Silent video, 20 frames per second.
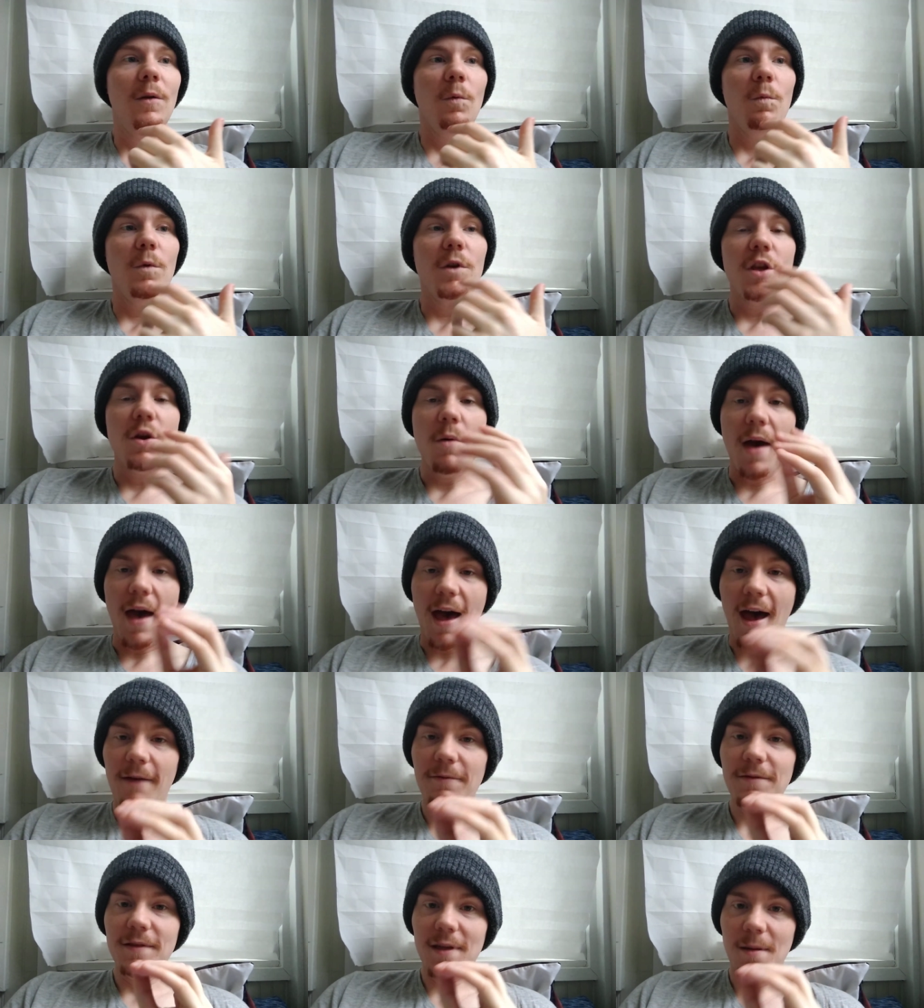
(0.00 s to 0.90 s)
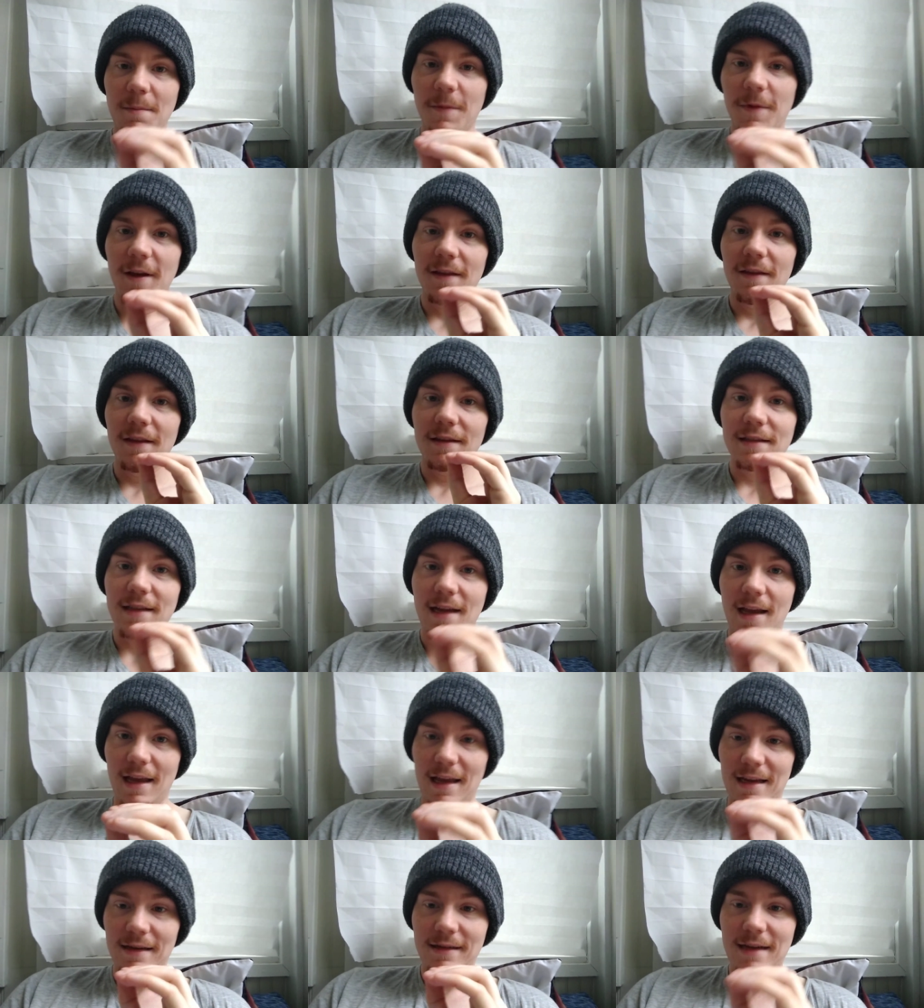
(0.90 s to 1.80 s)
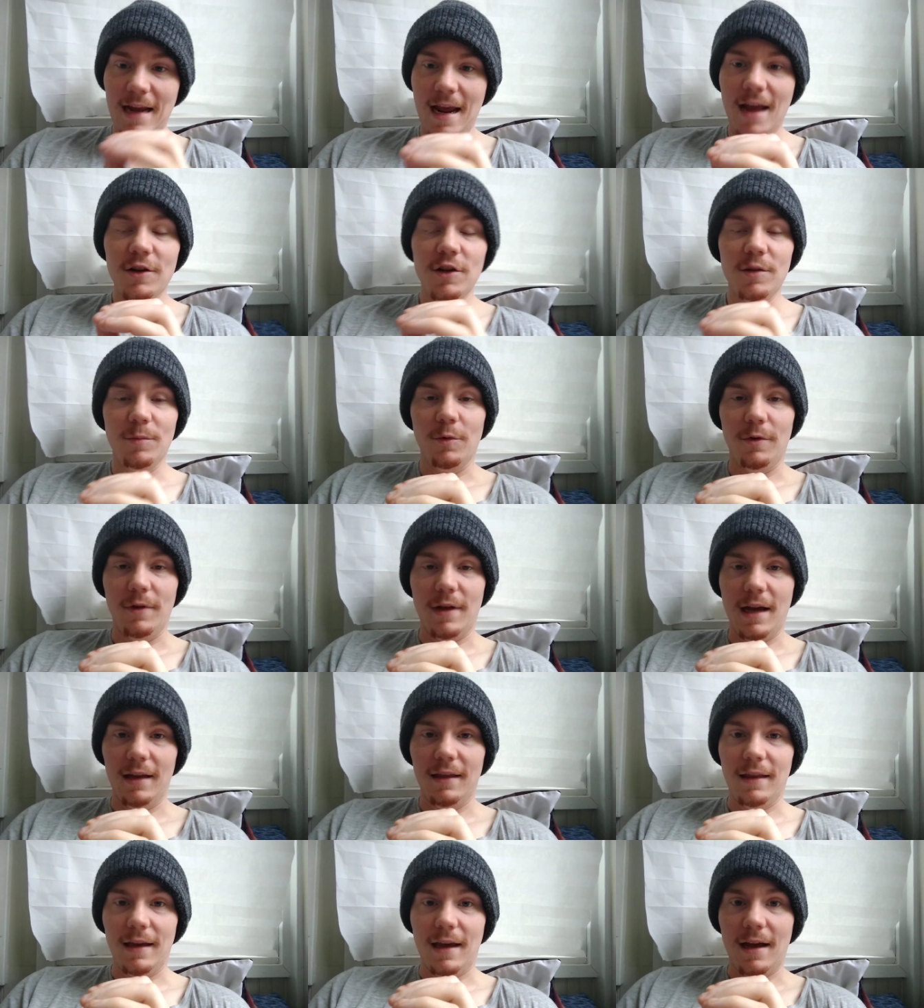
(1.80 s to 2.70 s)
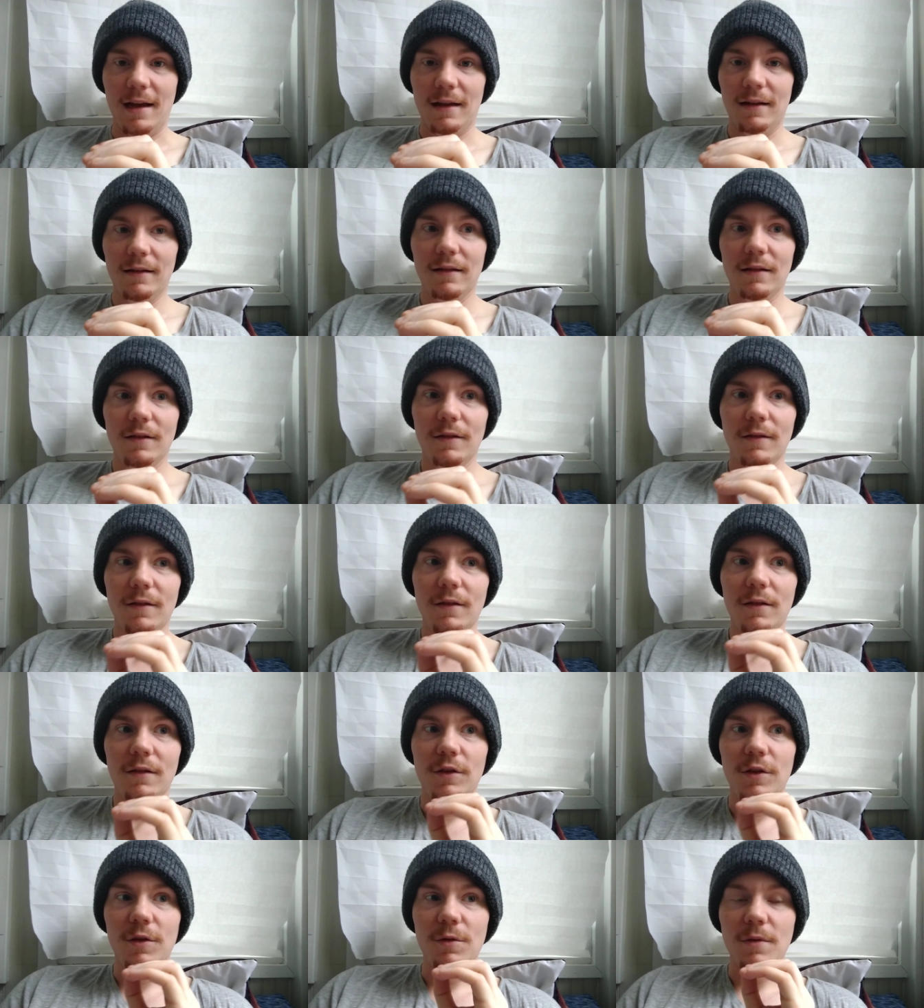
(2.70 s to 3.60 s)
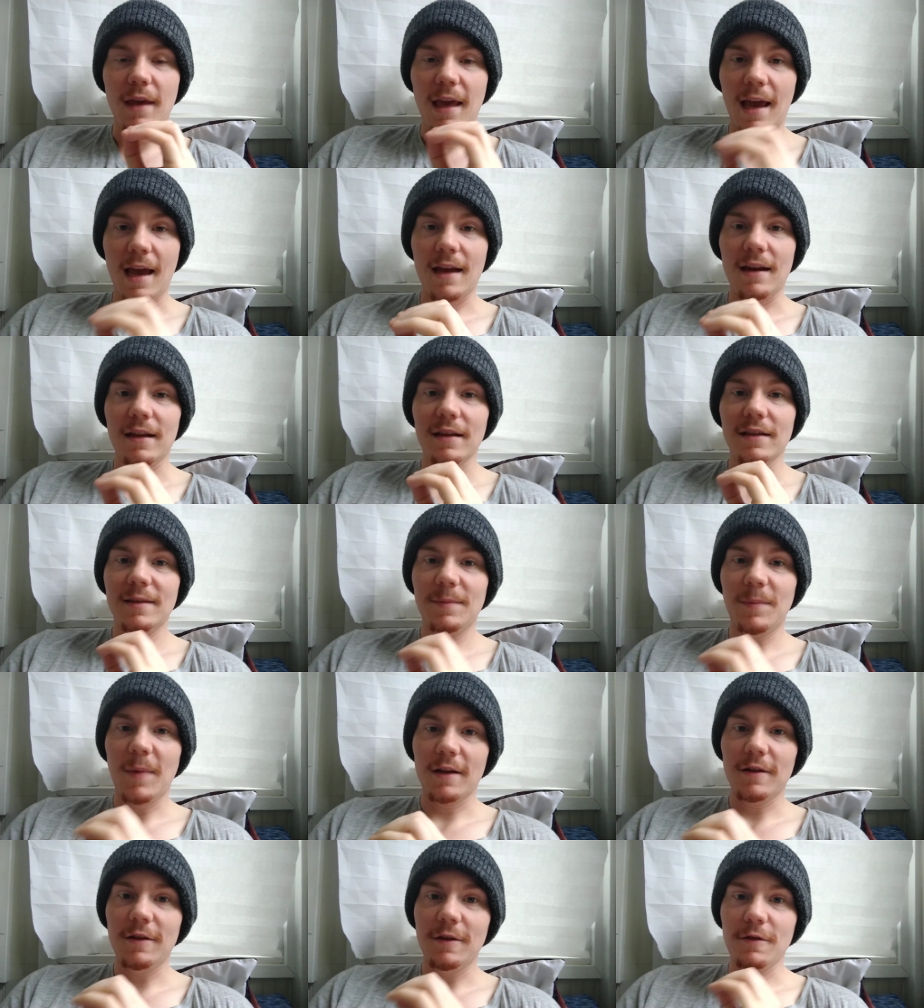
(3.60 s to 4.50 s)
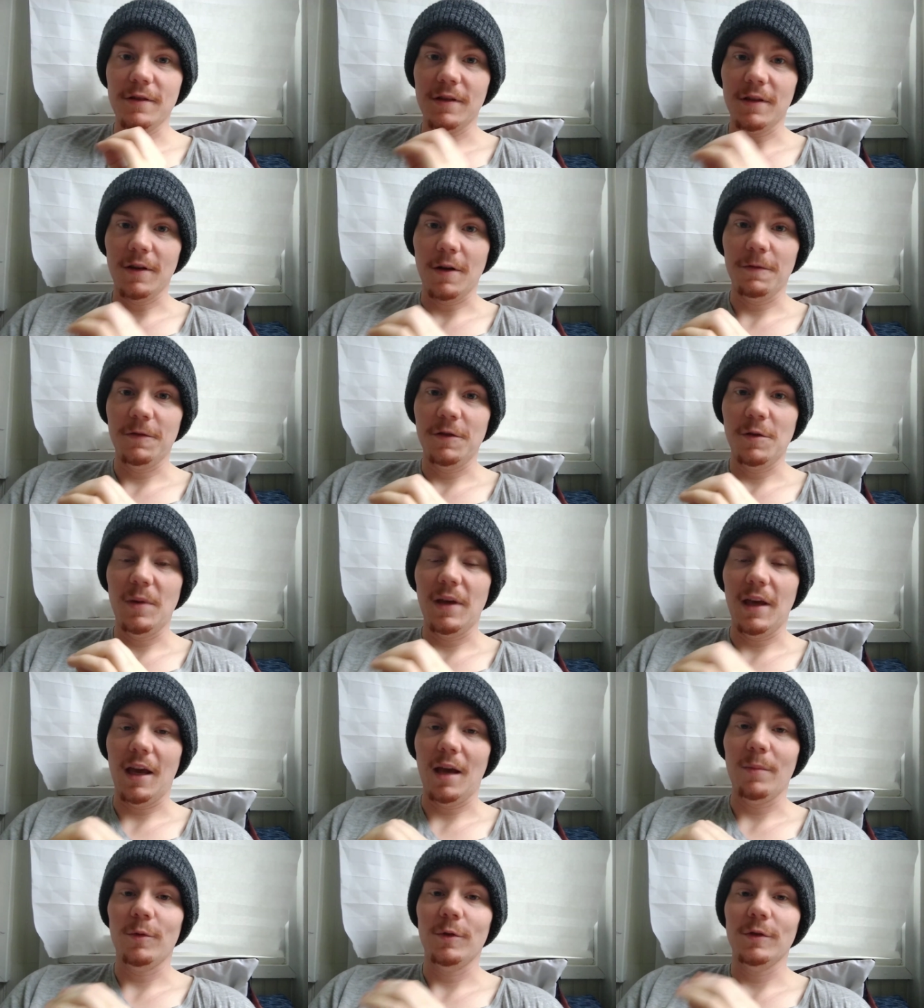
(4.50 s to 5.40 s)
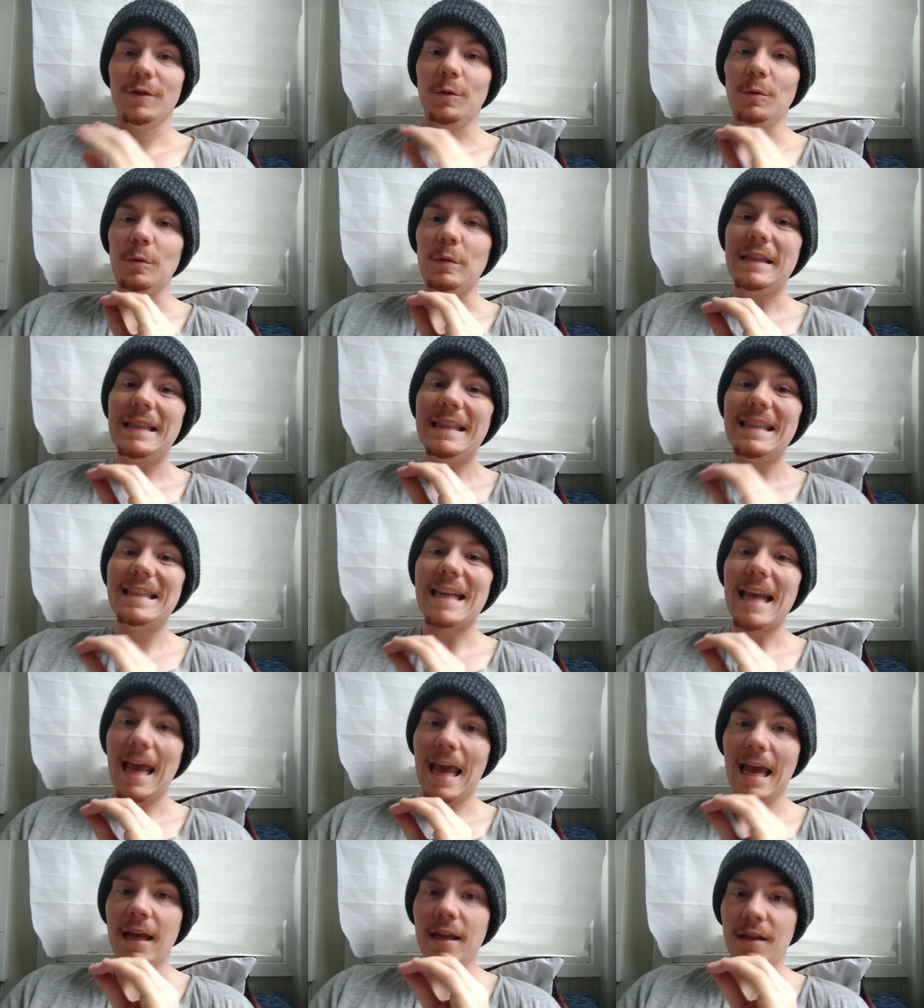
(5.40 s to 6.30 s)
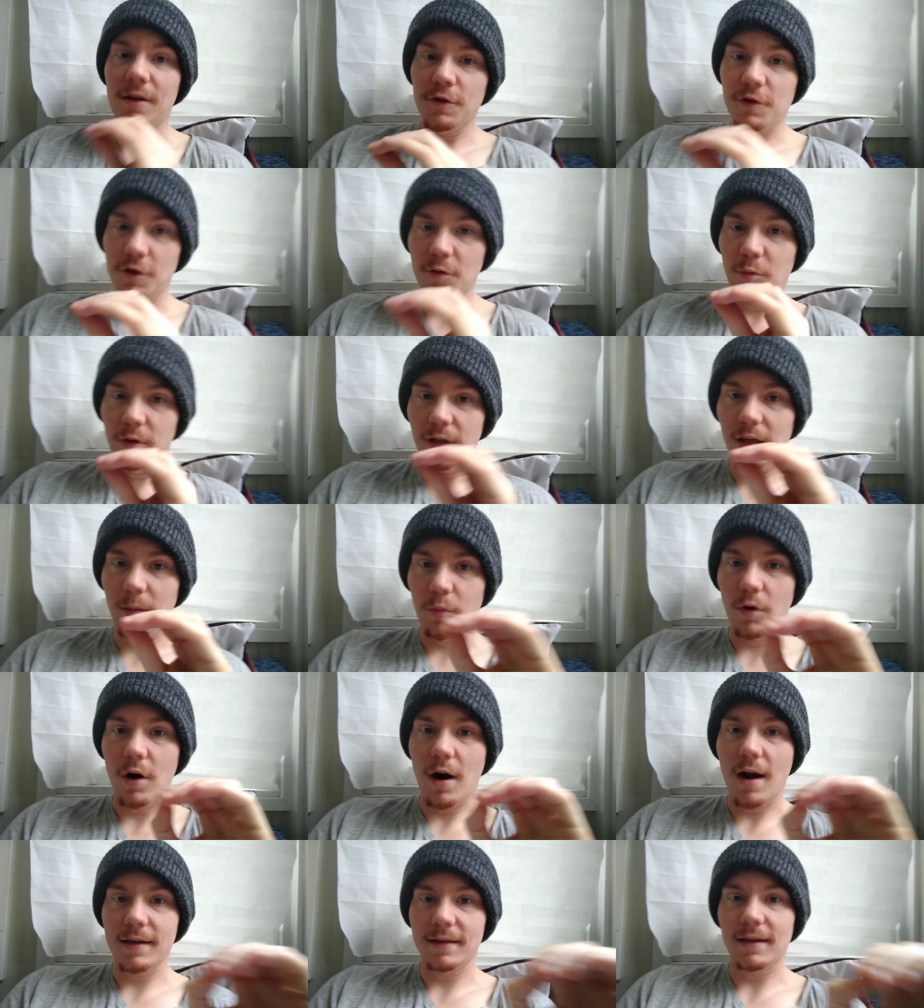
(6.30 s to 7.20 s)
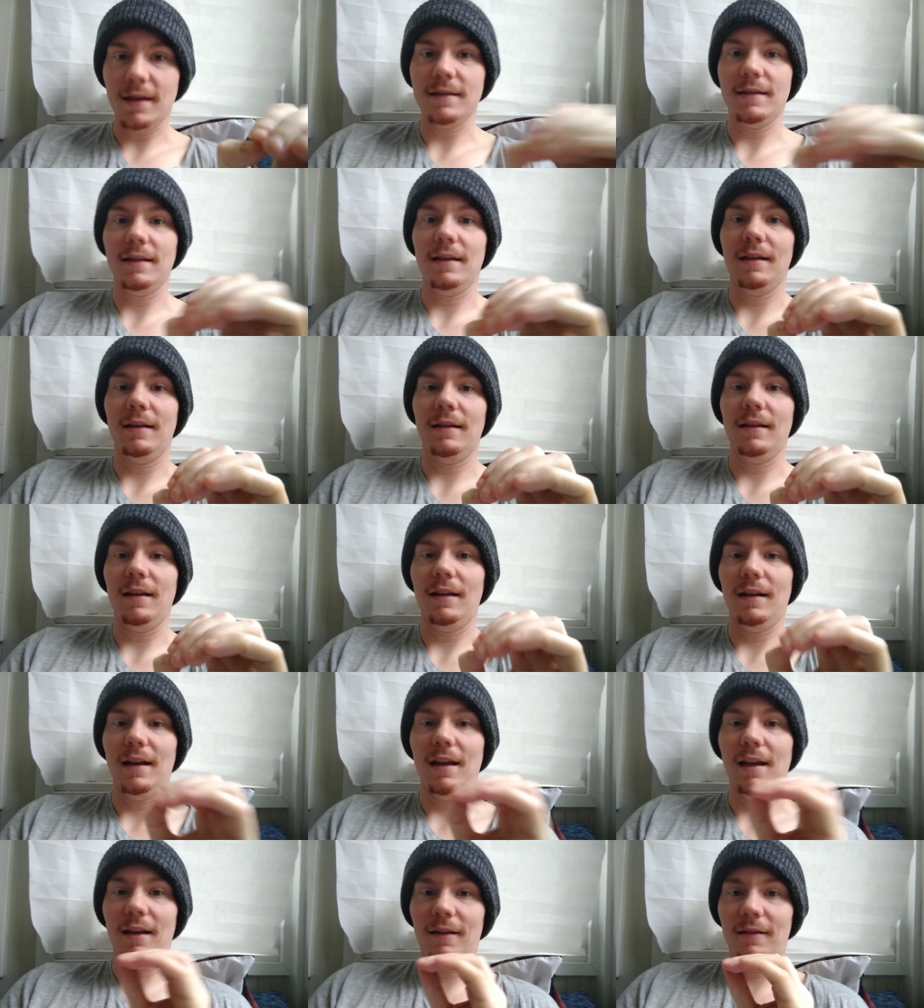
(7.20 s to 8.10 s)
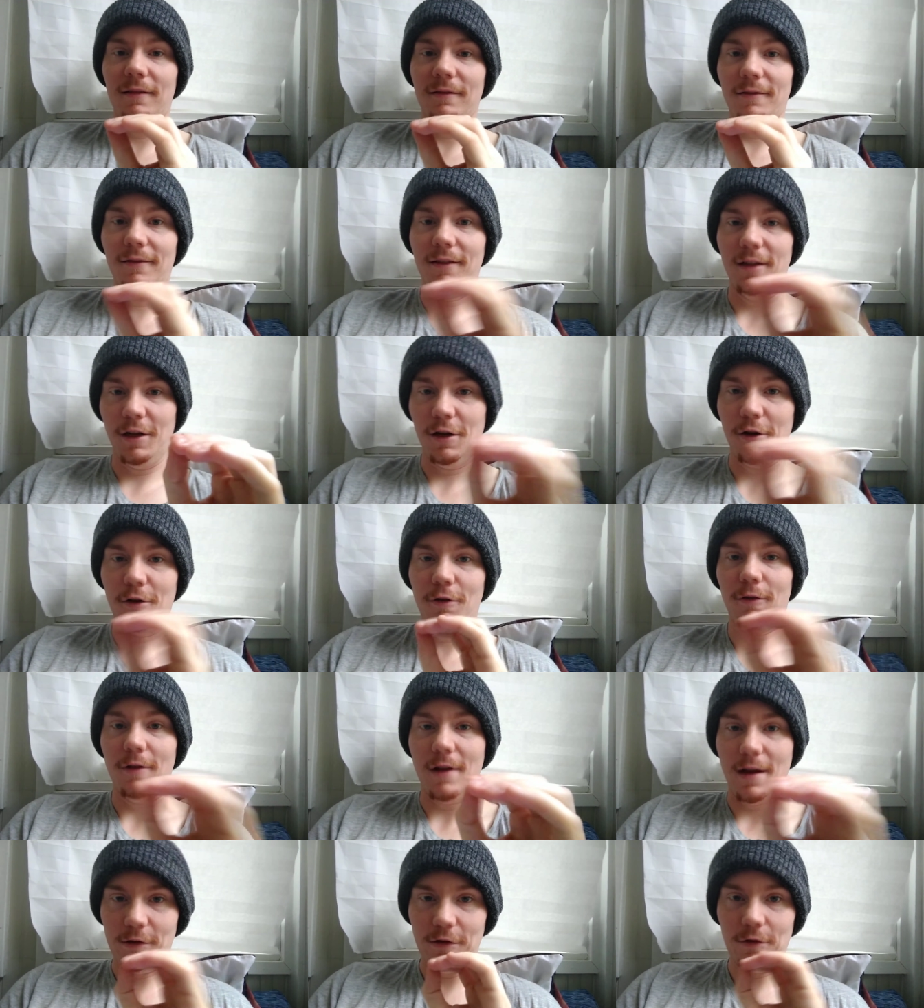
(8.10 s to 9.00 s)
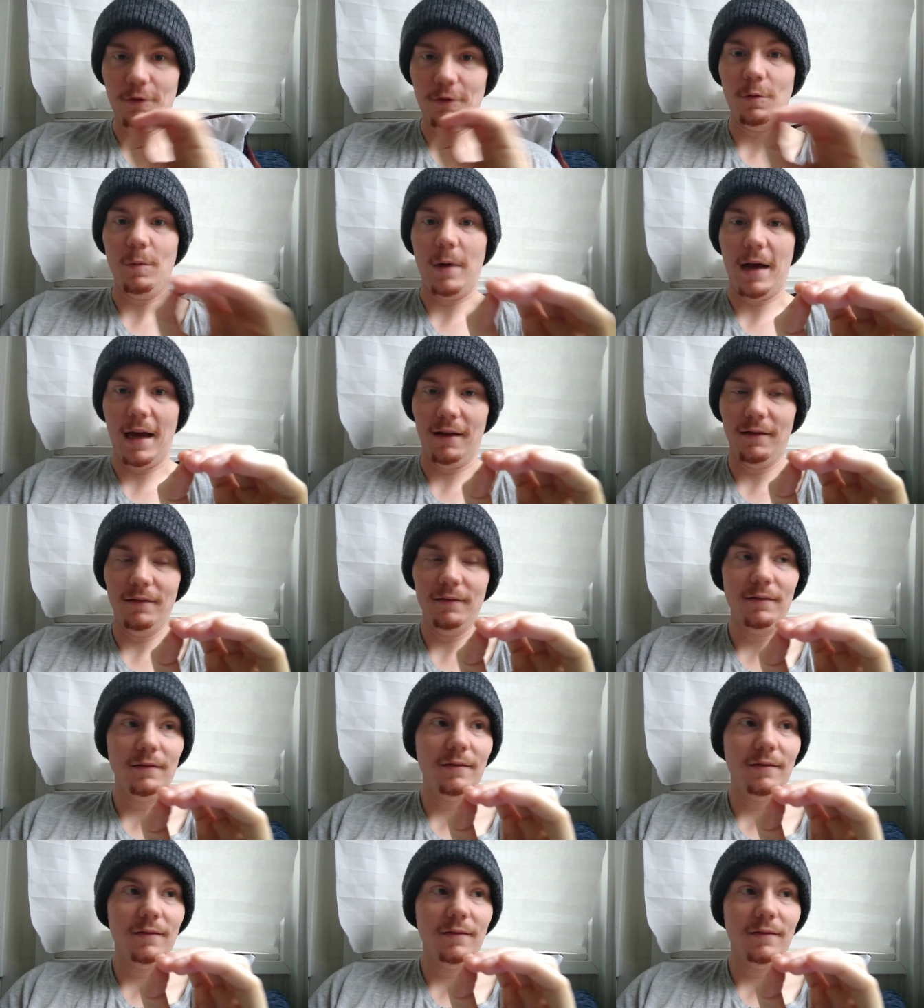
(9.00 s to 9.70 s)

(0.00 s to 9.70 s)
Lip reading: When you have something that's intangible like that, you can't expect yourself to be able to tangibly process it in a linear, logical way.